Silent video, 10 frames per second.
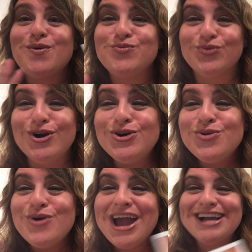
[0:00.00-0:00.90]
real
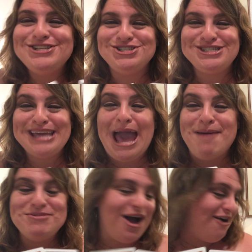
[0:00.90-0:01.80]
quick, just to
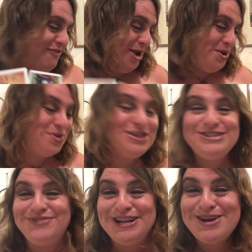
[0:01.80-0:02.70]
cap it off, I know these
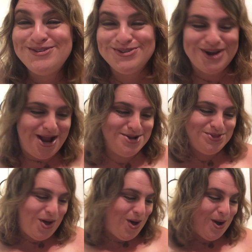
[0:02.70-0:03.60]
videos are kind of
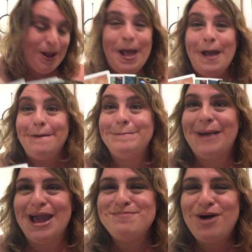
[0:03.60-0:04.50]
long.
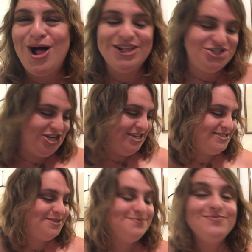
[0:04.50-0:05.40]
My
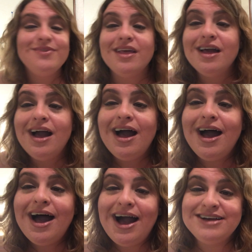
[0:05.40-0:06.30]
apologies.
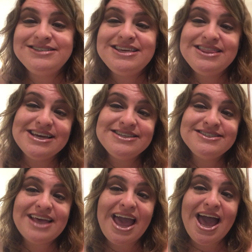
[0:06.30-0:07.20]
I see
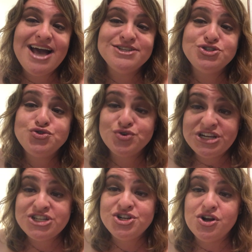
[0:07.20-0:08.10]
this as
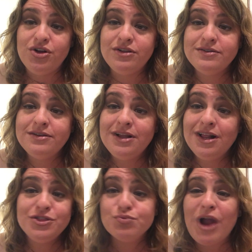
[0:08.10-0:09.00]
traditional.
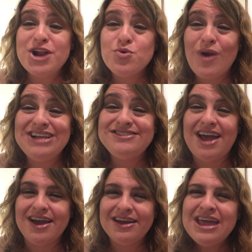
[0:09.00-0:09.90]
The Rider-Waite
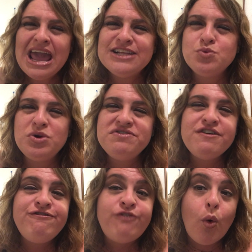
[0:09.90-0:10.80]
deck. It's one of the
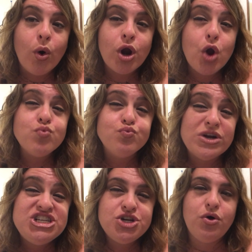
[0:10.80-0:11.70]
4
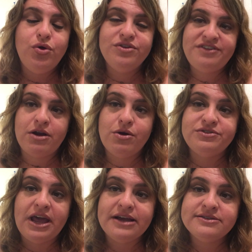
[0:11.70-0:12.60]
original tarot
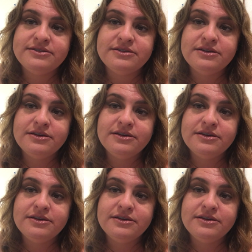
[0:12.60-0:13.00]
decks.